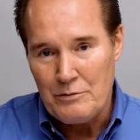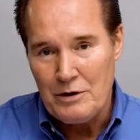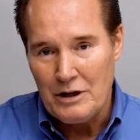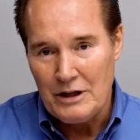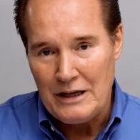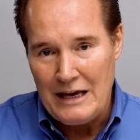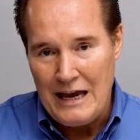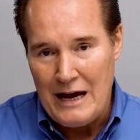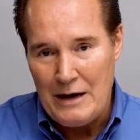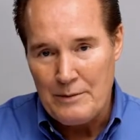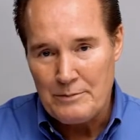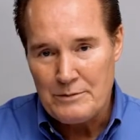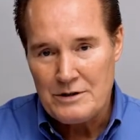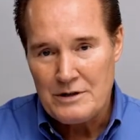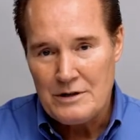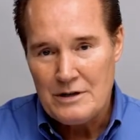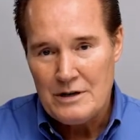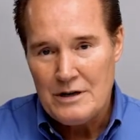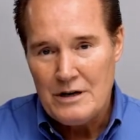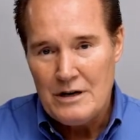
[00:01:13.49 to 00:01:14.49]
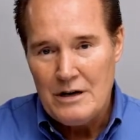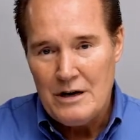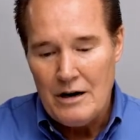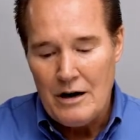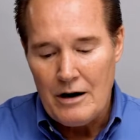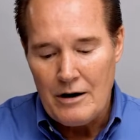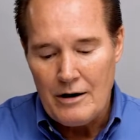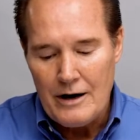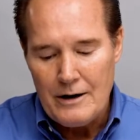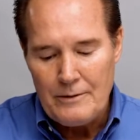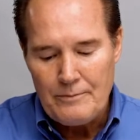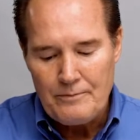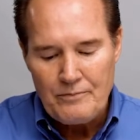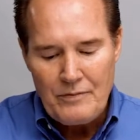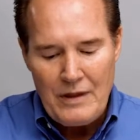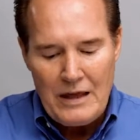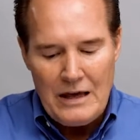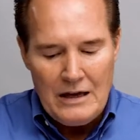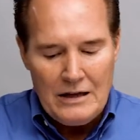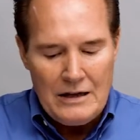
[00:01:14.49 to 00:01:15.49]
milliamps. All right.
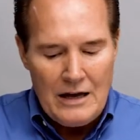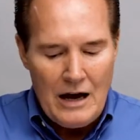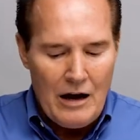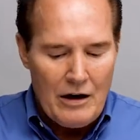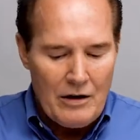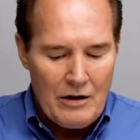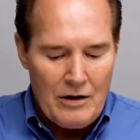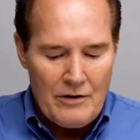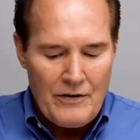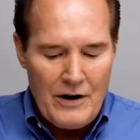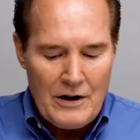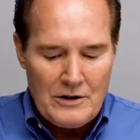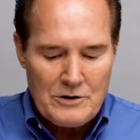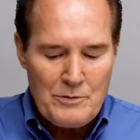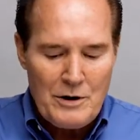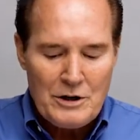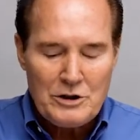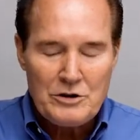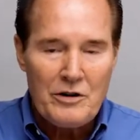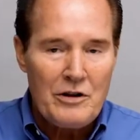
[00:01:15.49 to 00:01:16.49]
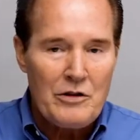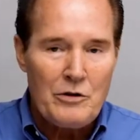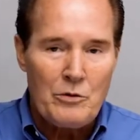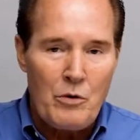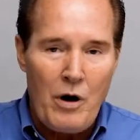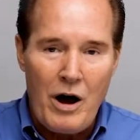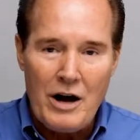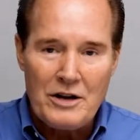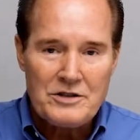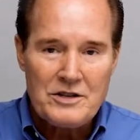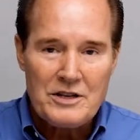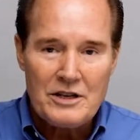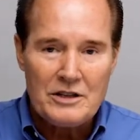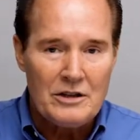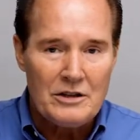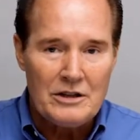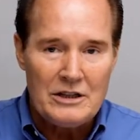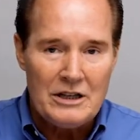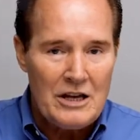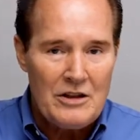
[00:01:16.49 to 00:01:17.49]
Now, if I was measuring the raw
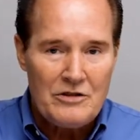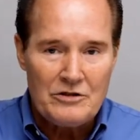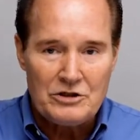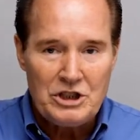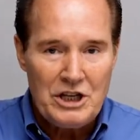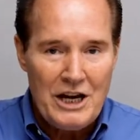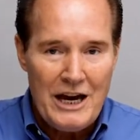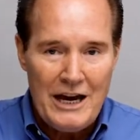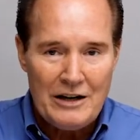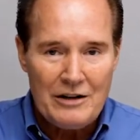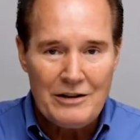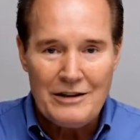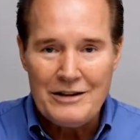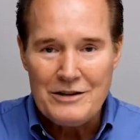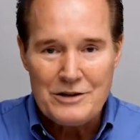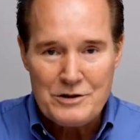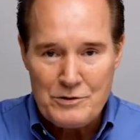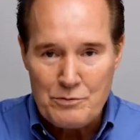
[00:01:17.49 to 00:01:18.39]
signal in either channel in this